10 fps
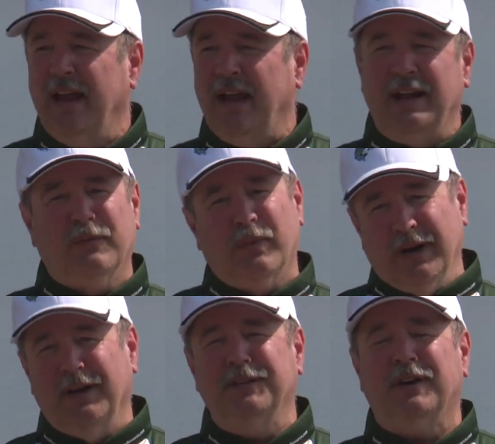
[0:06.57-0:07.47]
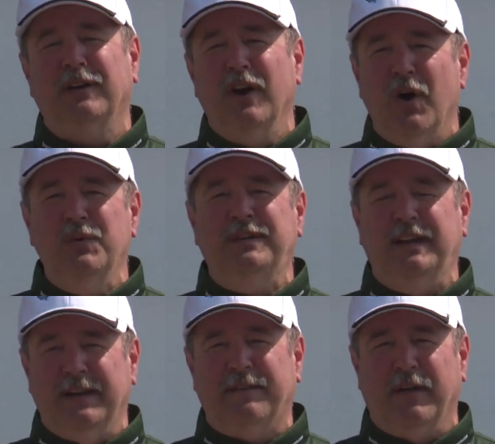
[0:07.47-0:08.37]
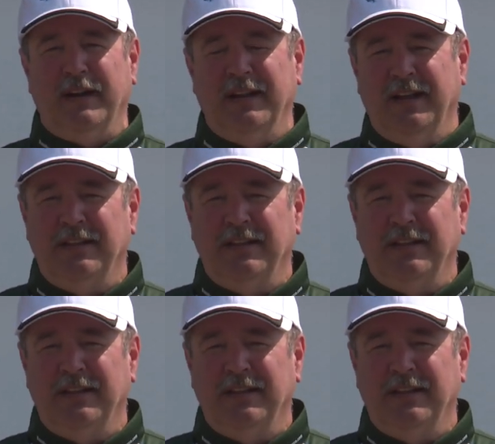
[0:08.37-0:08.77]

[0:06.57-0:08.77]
And reels are no different.